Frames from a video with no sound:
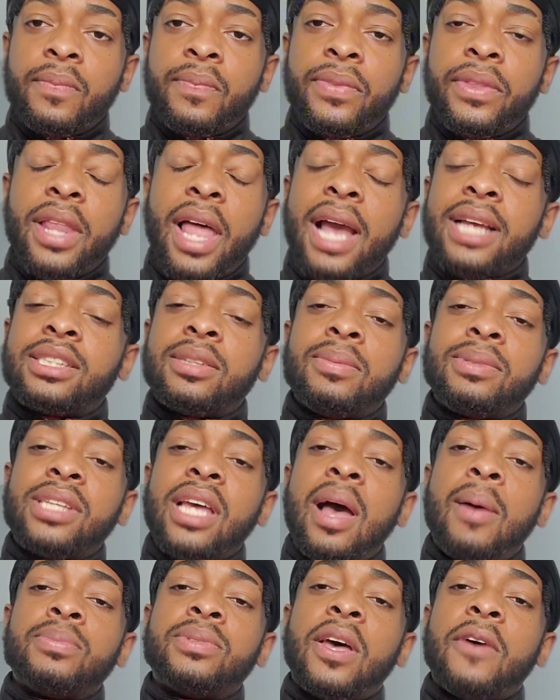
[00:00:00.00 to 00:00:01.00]
Like,
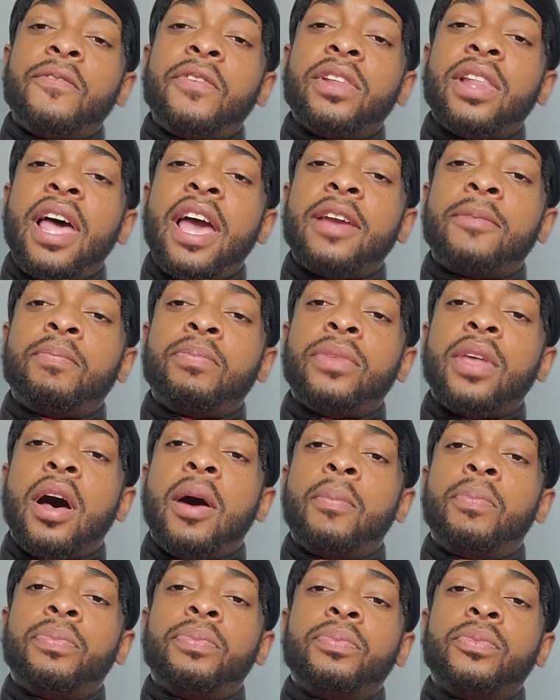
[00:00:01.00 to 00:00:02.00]
sometimes I feel like
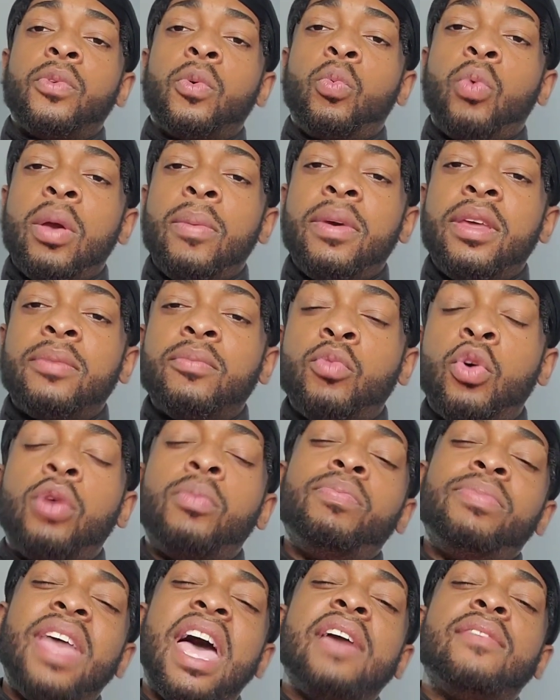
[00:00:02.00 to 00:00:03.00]
women,
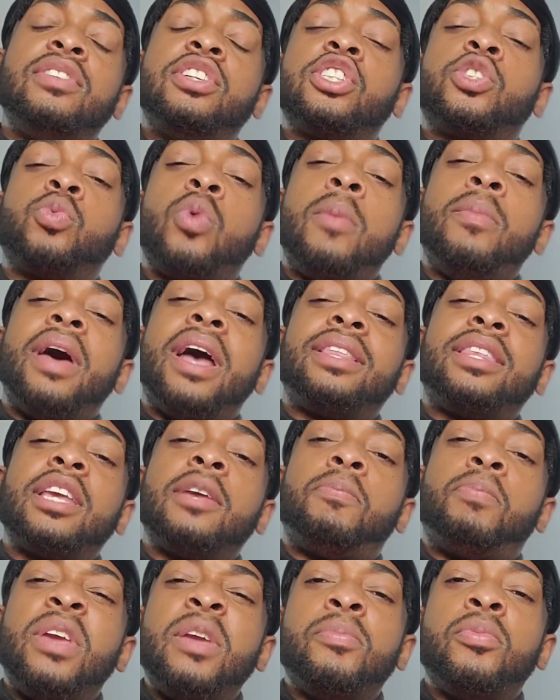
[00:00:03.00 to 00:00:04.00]
well, not even just women, I
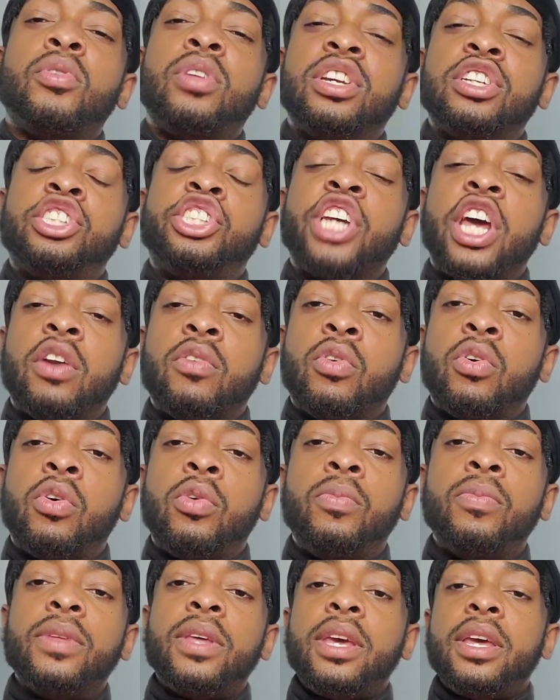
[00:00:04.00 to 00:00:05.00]
think people in
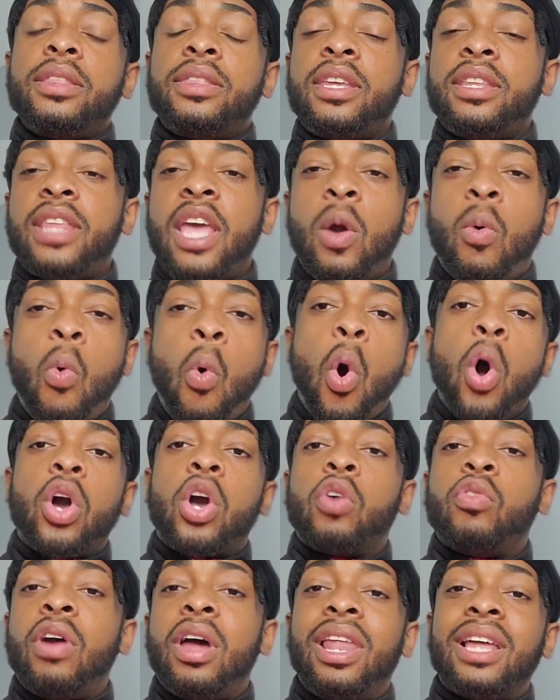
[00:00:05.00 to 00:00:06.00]
general, they
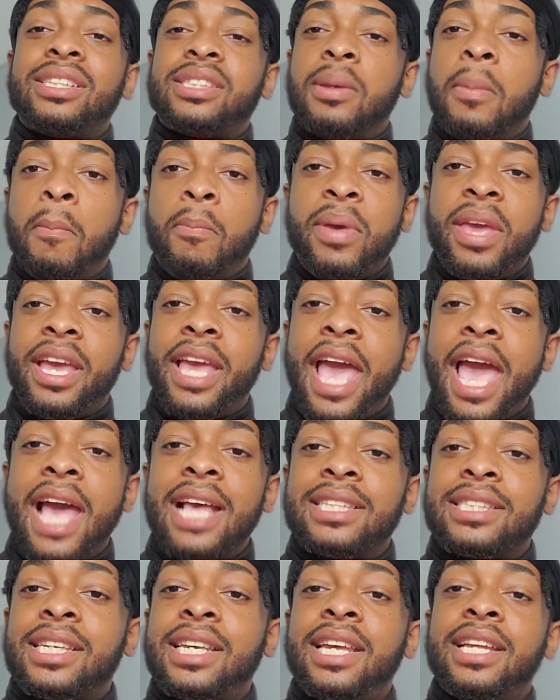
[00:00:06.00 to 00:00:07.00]
walk around like some
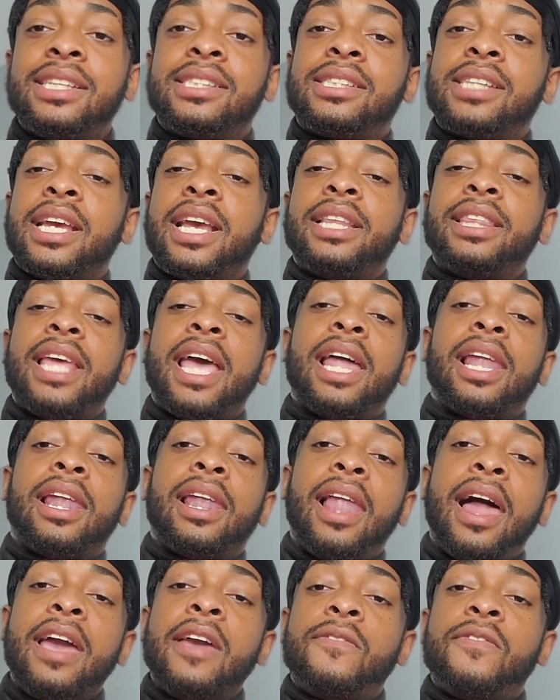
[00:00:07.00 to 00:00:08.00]
big-ass kids thinking that
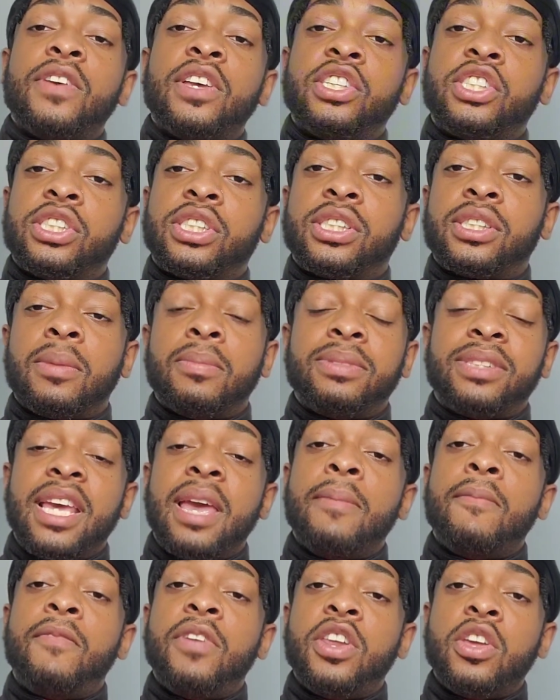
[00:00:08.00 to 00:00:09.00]
life is just some
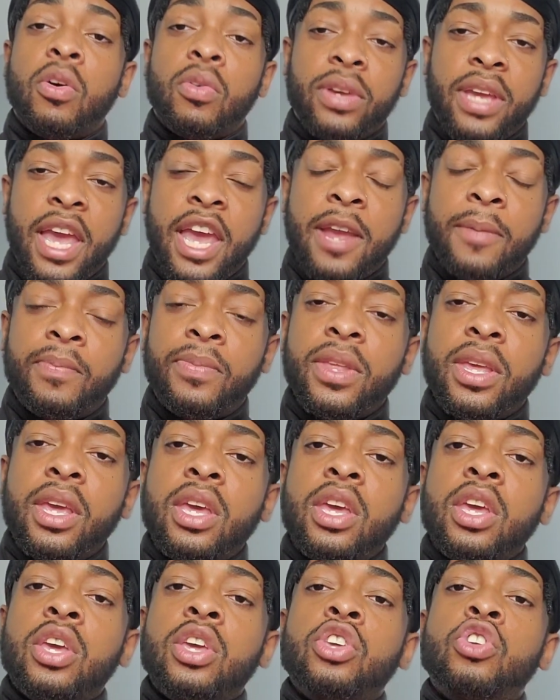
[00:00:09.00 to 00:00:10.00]
damn video game.
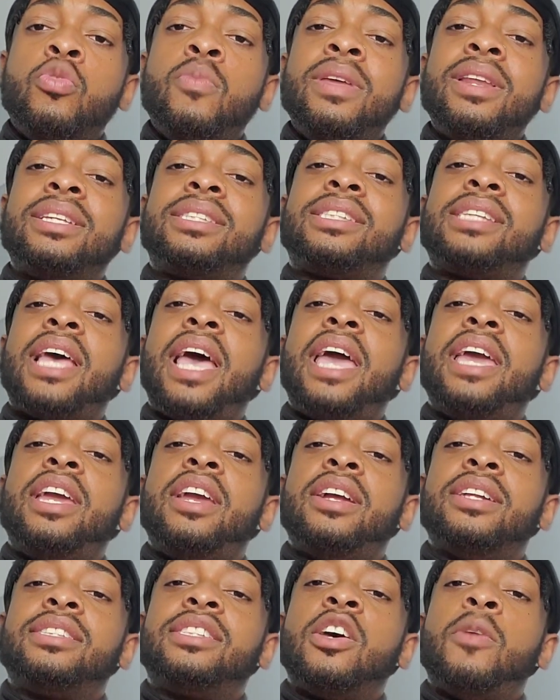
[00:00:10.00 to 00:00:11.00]
You mean to sit
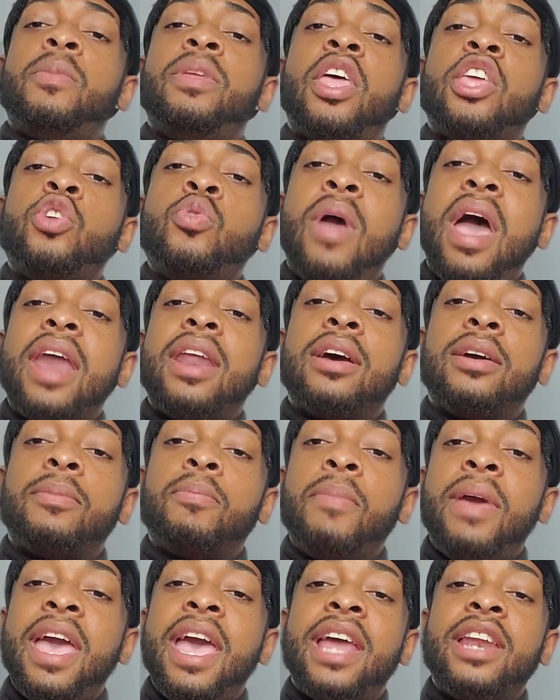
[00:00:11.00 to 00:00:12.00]
here and tell me that you had a
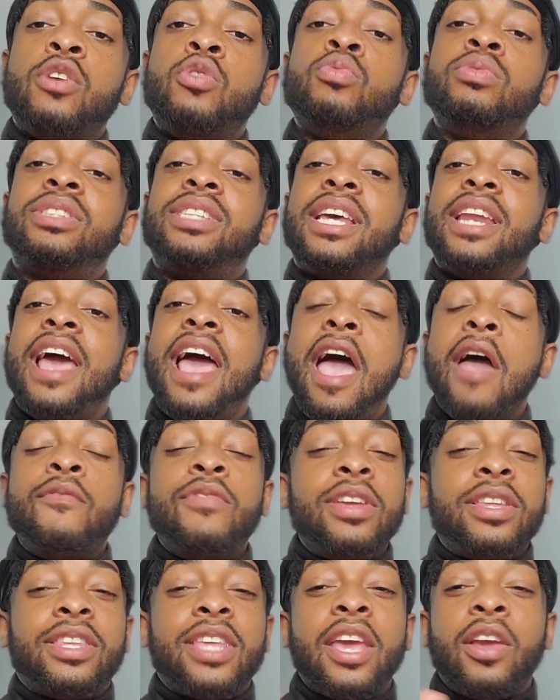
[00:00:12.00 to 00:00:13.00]
man who did
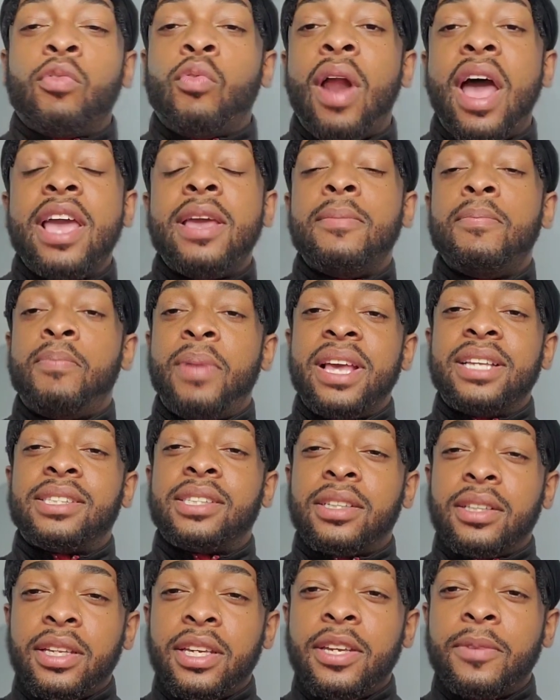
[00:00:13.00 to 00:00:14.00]
everything right,
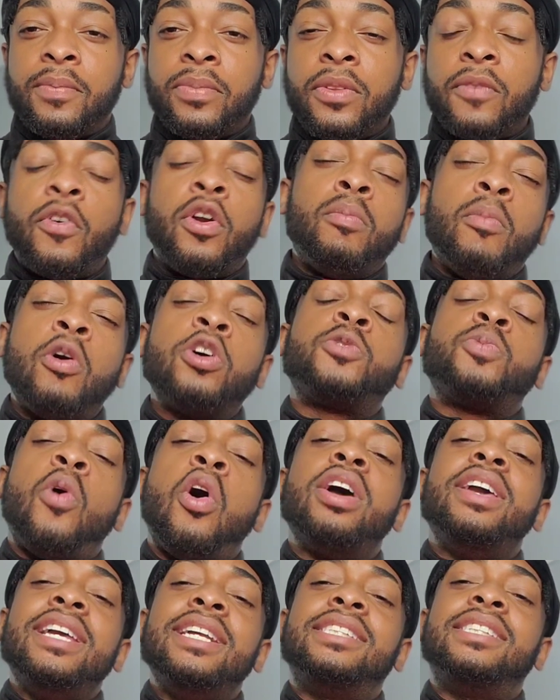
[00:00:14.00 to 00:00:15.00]
basically? For the most
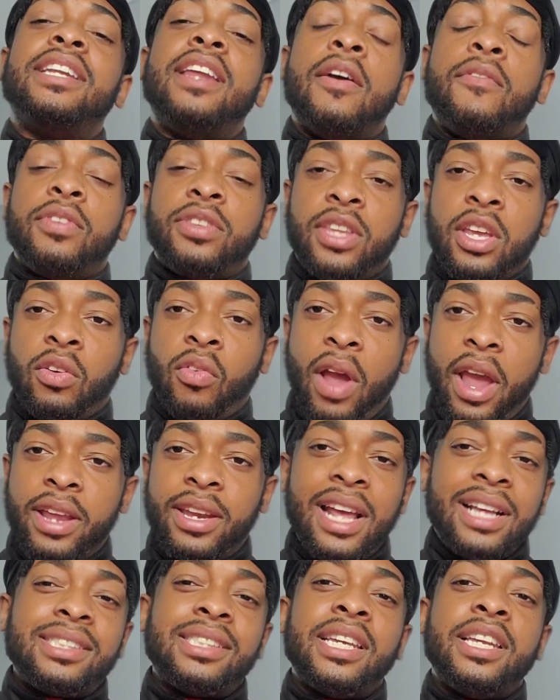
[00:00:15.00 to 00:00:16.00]
part, he did everything right.
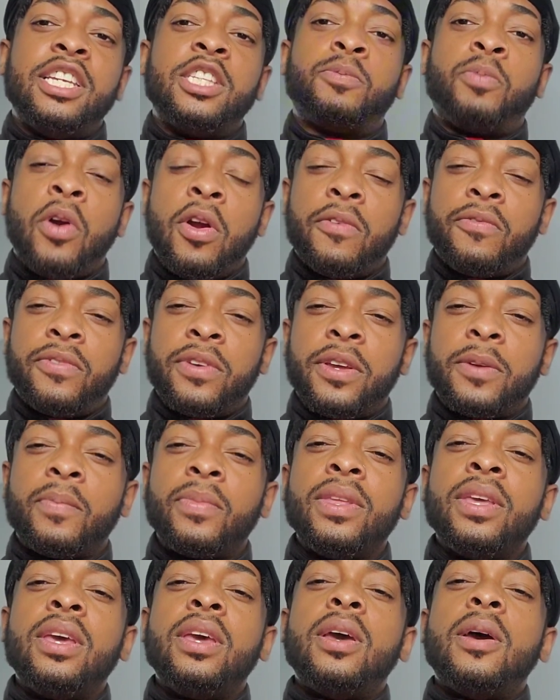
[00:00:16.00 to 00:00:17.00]
Not saying he's
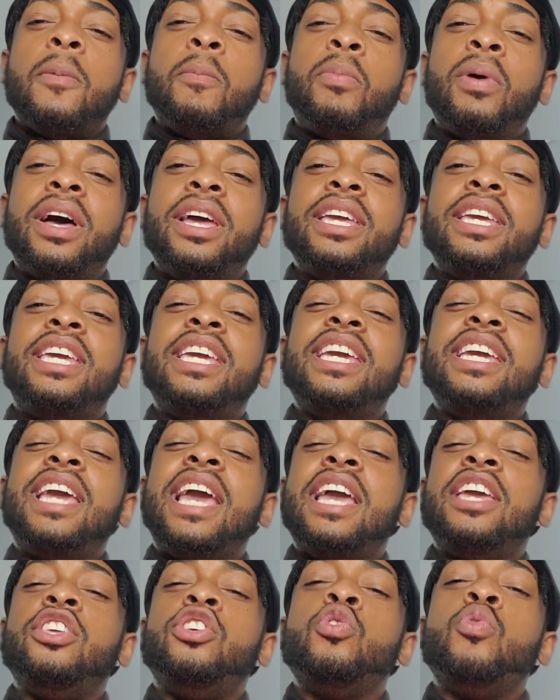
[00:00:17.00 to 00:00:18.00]
perfect, but
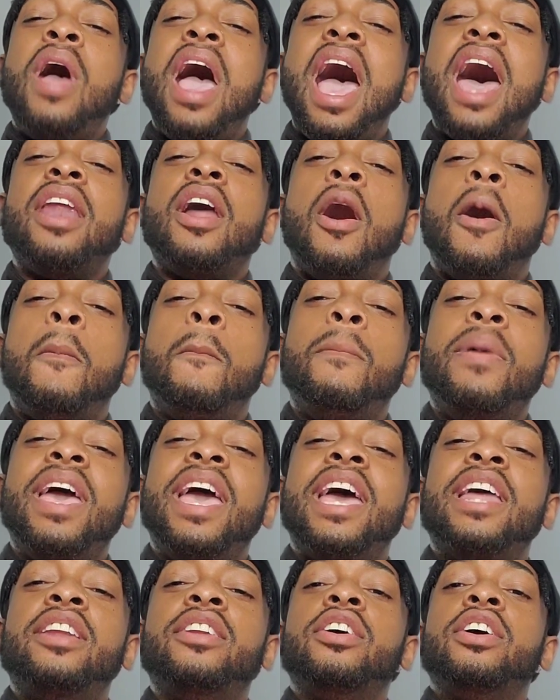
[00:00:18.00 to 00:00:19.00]
you had a
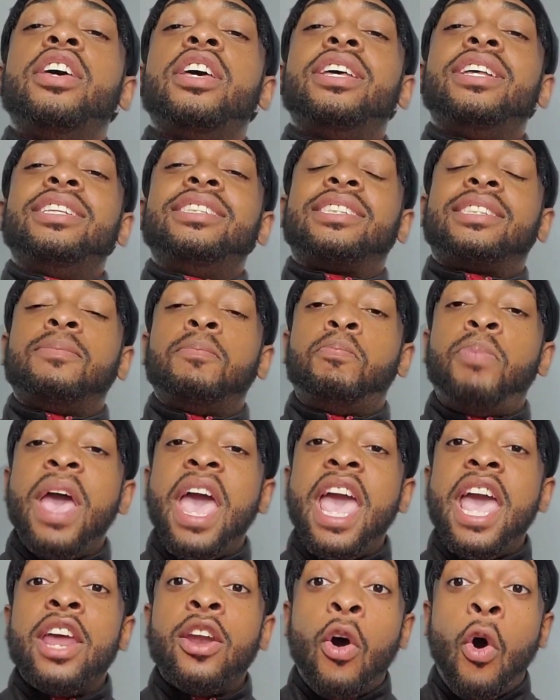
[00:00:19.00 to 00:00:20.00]
man
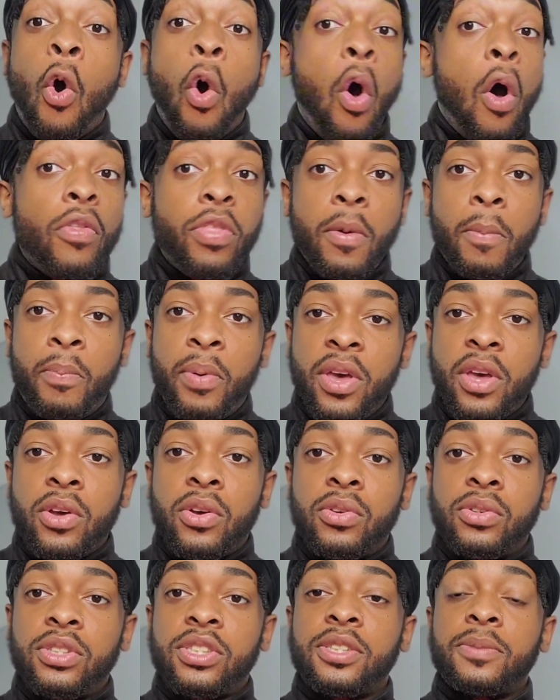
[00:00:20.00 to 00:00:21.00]
paying all the
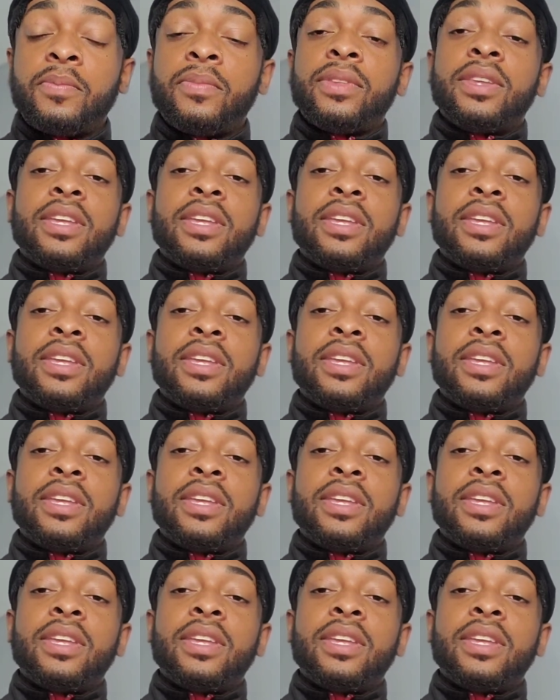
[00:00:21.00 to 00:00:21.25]
bills,